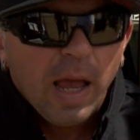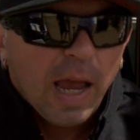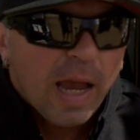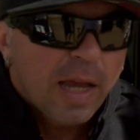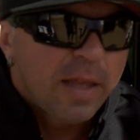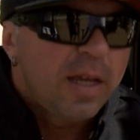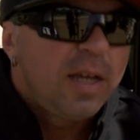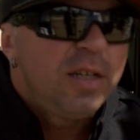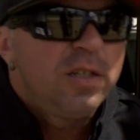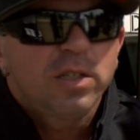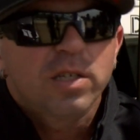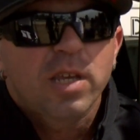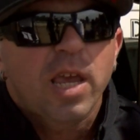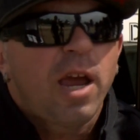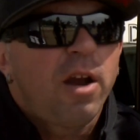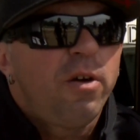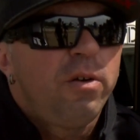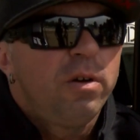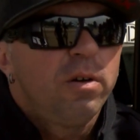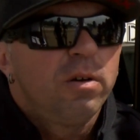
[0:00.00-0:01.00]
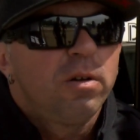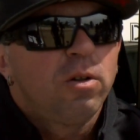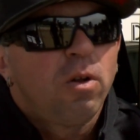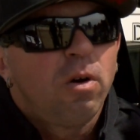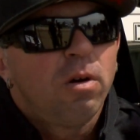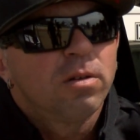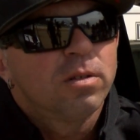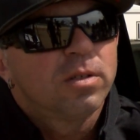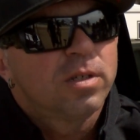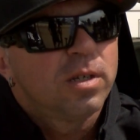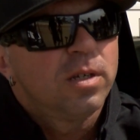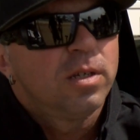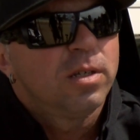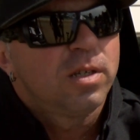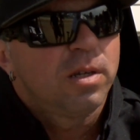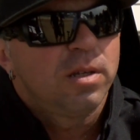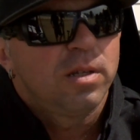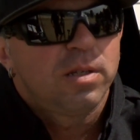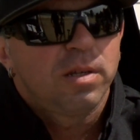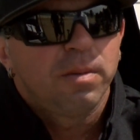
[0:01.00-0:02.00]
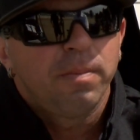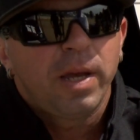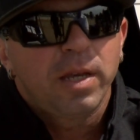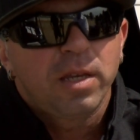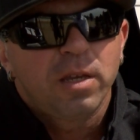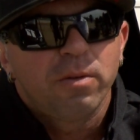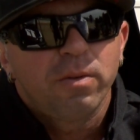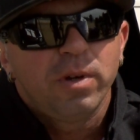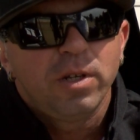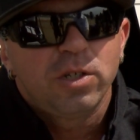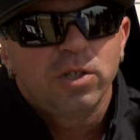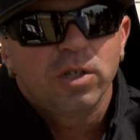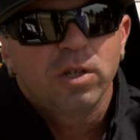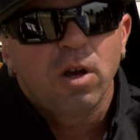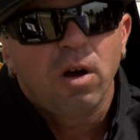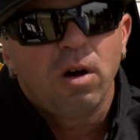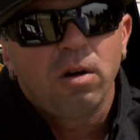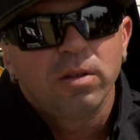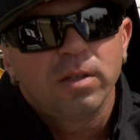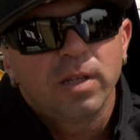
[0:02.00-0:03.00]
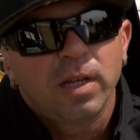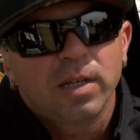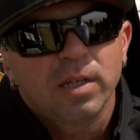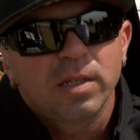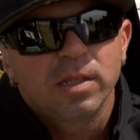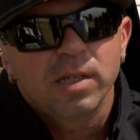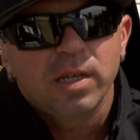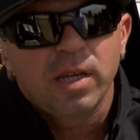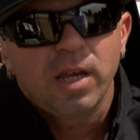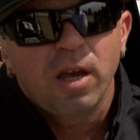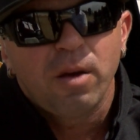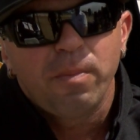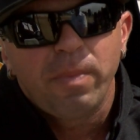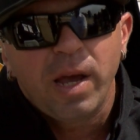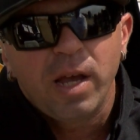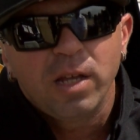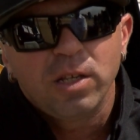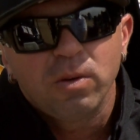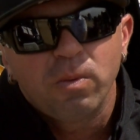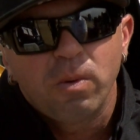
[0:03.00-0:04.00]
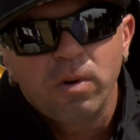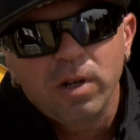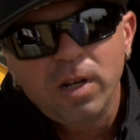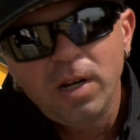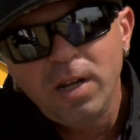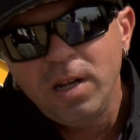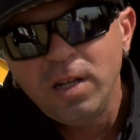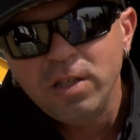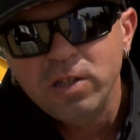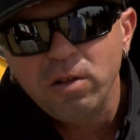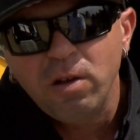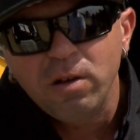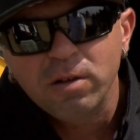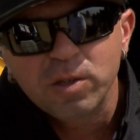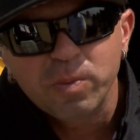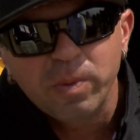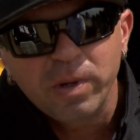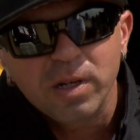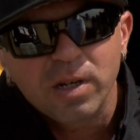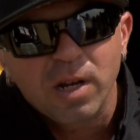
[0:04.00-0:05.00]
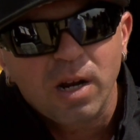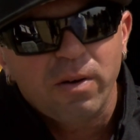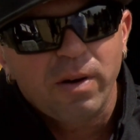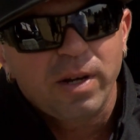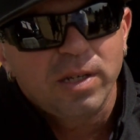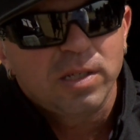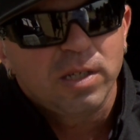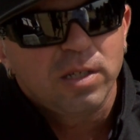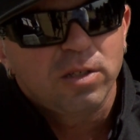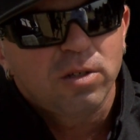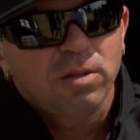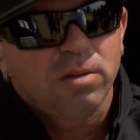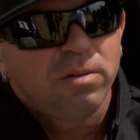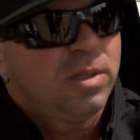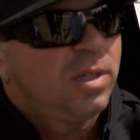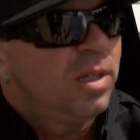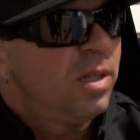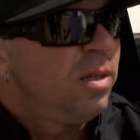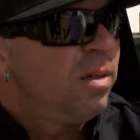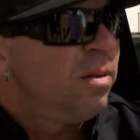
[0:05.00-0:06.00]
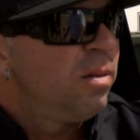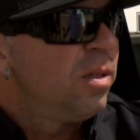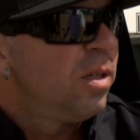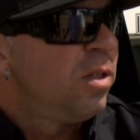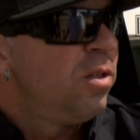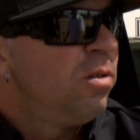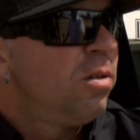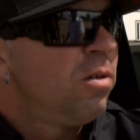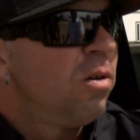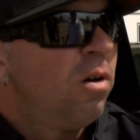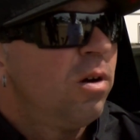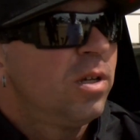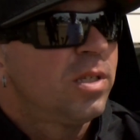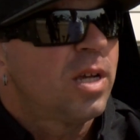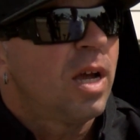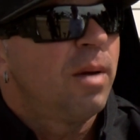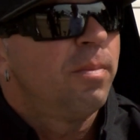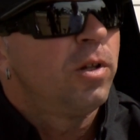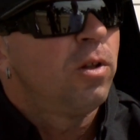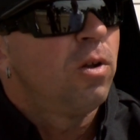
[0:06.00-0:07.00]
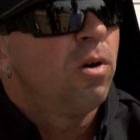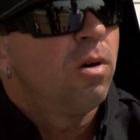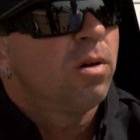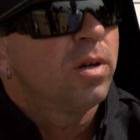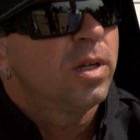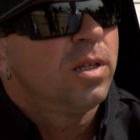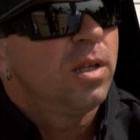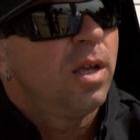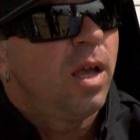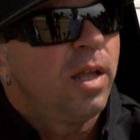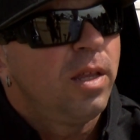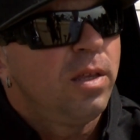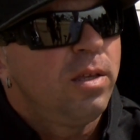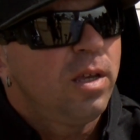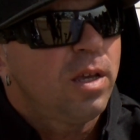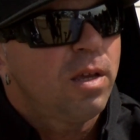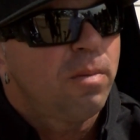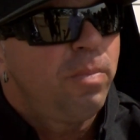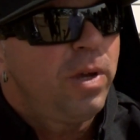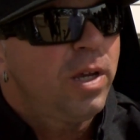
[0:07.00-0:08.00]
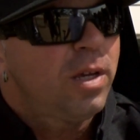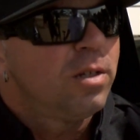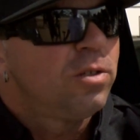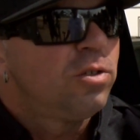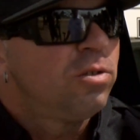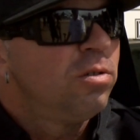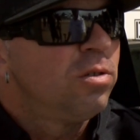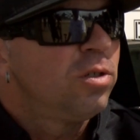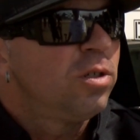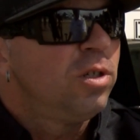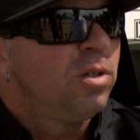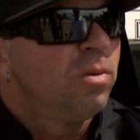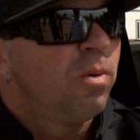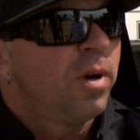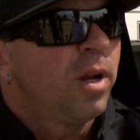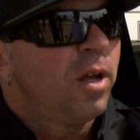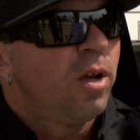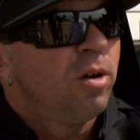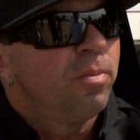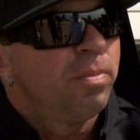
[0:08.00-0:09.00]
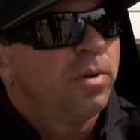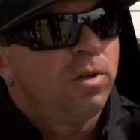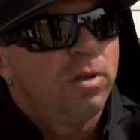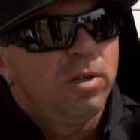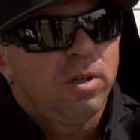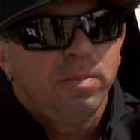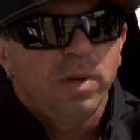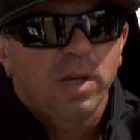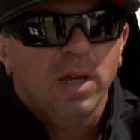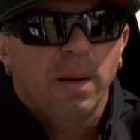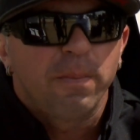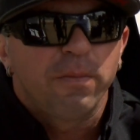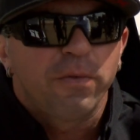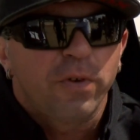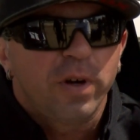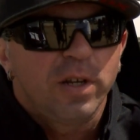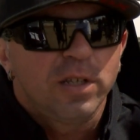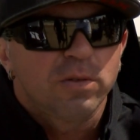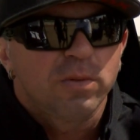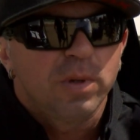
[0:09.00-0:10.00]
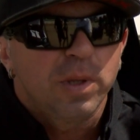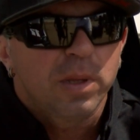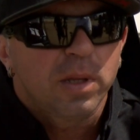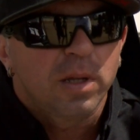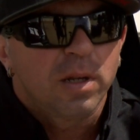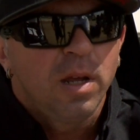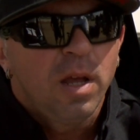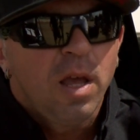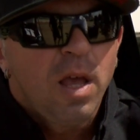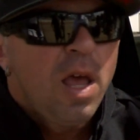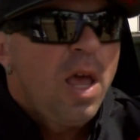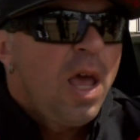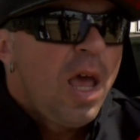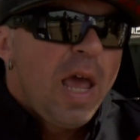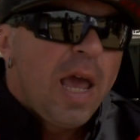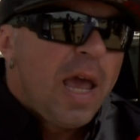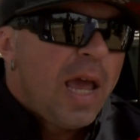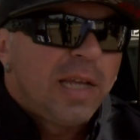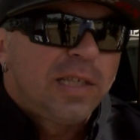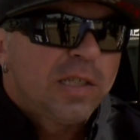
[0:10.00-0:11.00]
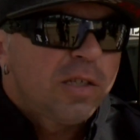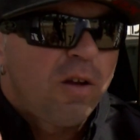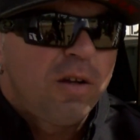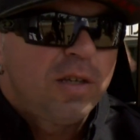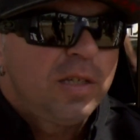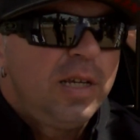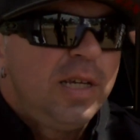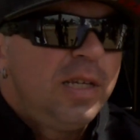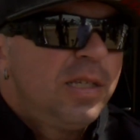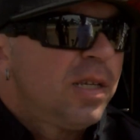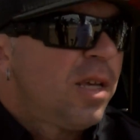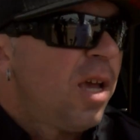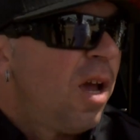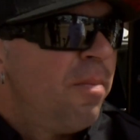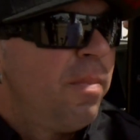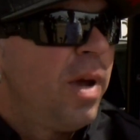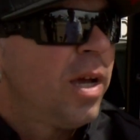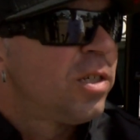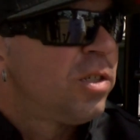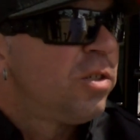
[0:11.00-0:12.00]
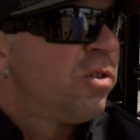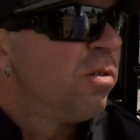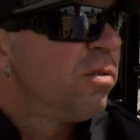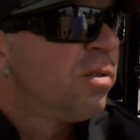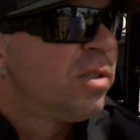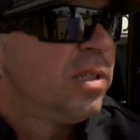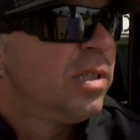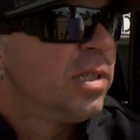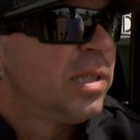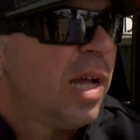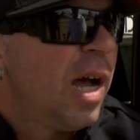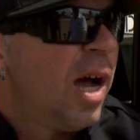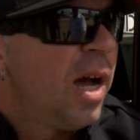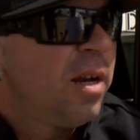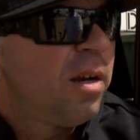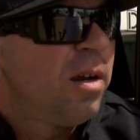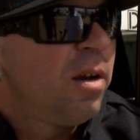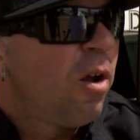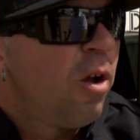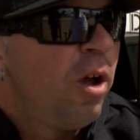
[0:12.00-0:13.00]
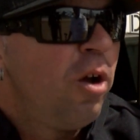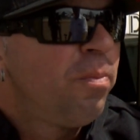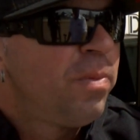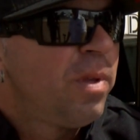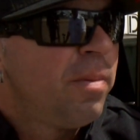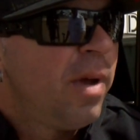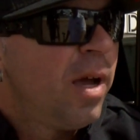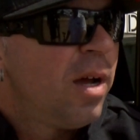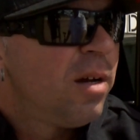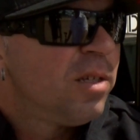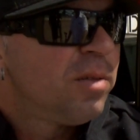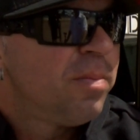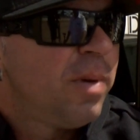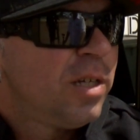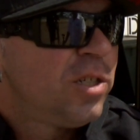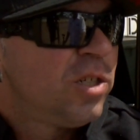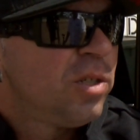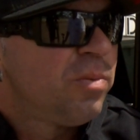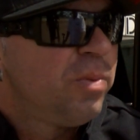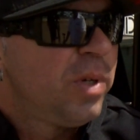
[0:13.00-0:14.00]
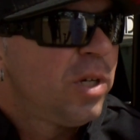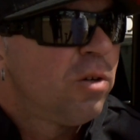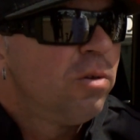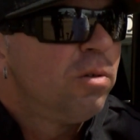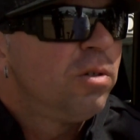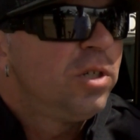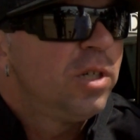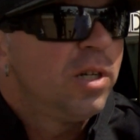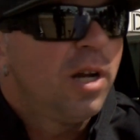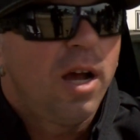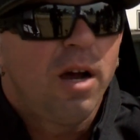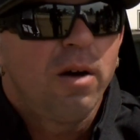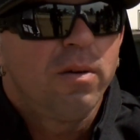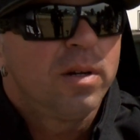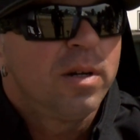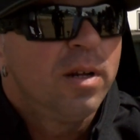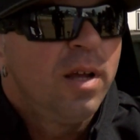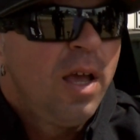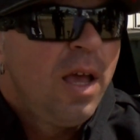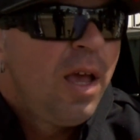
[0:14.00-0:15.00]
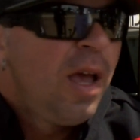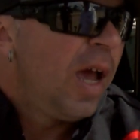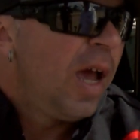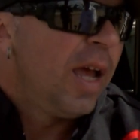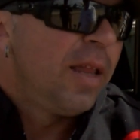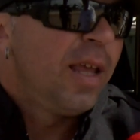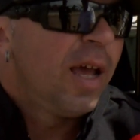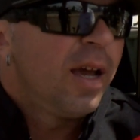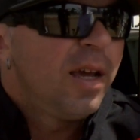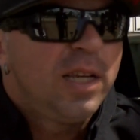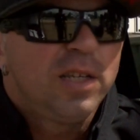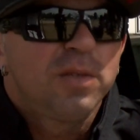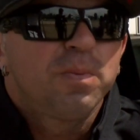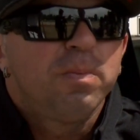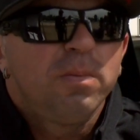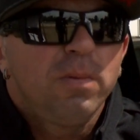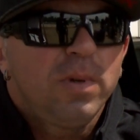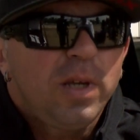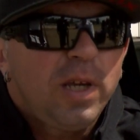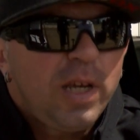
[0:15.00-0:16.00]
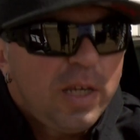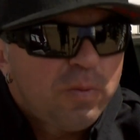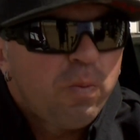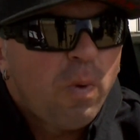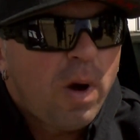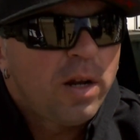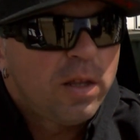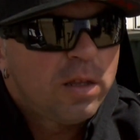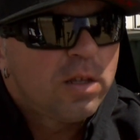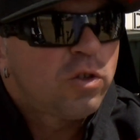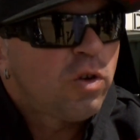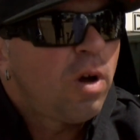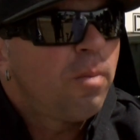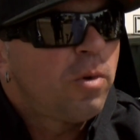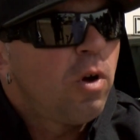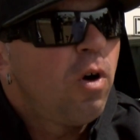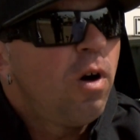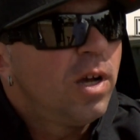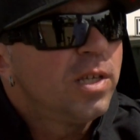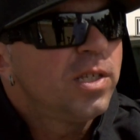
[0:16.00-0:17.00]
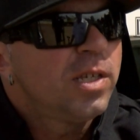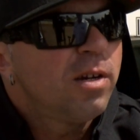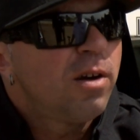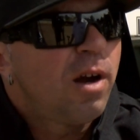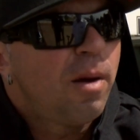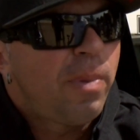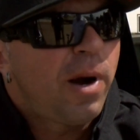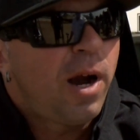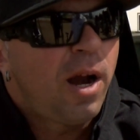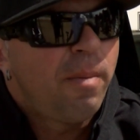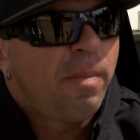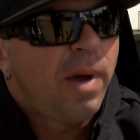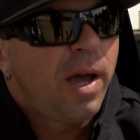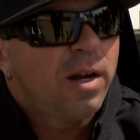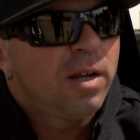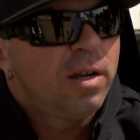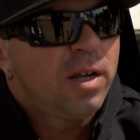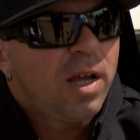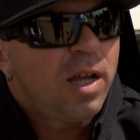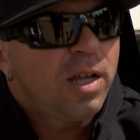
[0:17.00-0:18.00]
and they just carry you along to make you reach your goal, and they can see how bad you want. And then it's like sprint car racing too, when the new guys come along, and you can pick and choose who you want to help and who you become friends with. And it's like years ago, Max Johnson started, and I helped him out as much as we could, and now he's one of the top guys here at Parramatta.